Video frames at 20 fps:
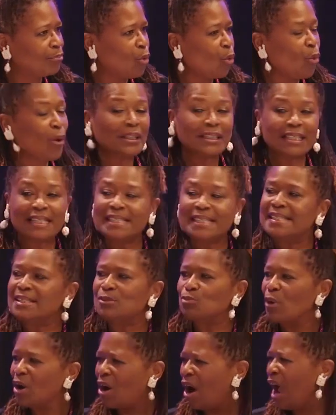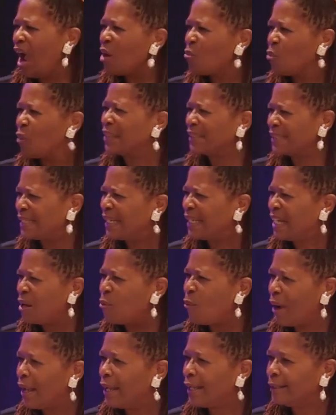or at least where I was
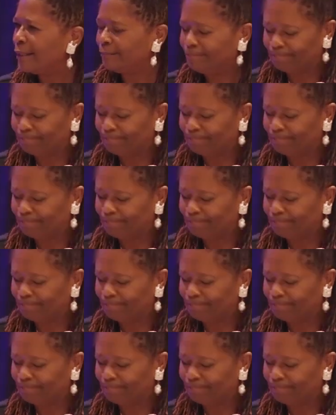anyway.